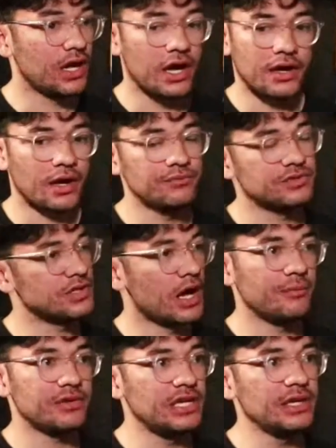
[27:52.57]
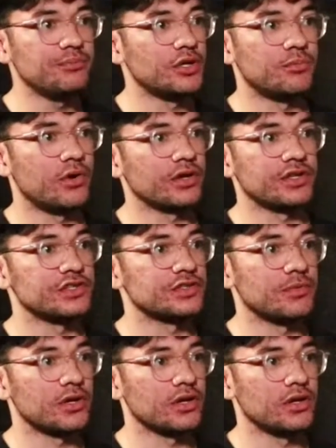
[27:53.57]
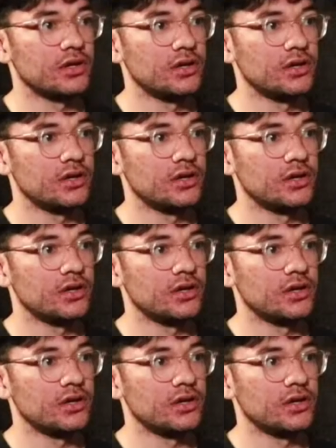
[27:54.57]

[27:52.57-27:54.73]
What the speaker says: I'm keeping a Marcus Smart.